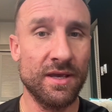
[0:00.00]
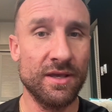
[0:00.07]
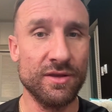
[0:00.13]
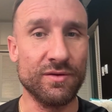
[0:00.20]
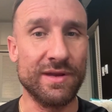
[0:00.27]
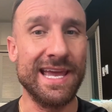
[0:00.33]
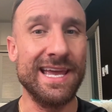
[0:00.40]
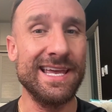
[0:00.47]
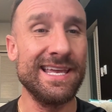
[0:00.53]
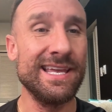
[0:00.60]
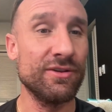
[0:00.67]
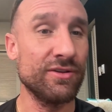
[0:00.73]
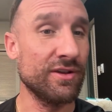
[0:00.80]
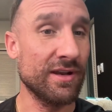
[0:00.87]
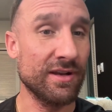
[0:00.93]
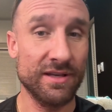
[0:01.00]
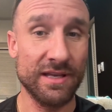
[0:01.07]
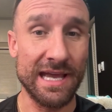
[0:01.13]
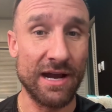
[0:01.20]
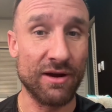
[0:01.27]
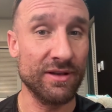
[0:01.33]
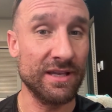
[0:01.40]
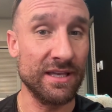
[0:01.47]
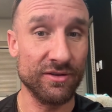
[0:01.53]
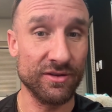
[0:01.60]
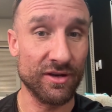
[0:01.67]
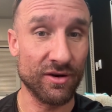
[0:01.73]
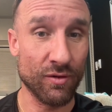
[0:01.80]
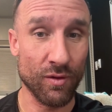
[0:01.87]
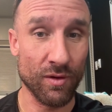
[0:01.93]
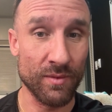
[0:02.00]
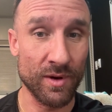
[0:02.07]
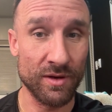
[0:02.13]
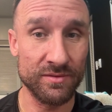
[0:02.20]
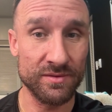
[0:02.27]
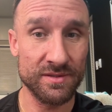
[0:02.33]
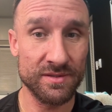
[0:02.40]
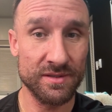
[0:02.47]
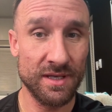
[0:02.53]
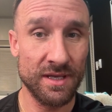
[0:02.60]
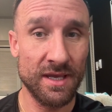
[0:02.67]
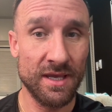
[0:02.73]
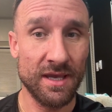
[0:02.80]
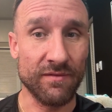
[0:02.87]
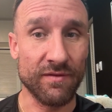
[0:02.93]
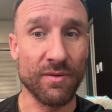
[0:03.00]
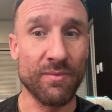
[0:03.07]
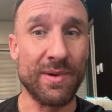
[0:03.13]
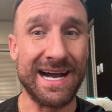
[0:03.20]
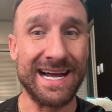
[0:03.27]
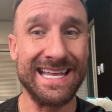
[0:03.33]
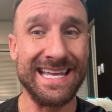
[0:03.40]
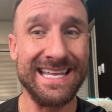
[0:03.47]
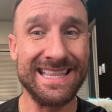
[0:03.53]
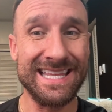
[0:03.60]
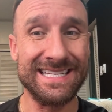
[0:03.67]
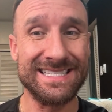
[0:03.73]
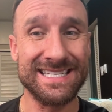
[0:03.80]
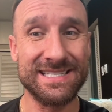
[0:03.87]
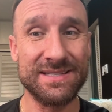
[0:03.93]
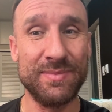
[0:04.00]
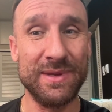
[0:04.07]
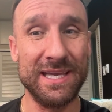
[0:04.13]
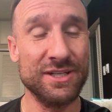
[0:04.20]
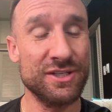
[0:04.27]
You can't out heal your hormones if your body thinks it's being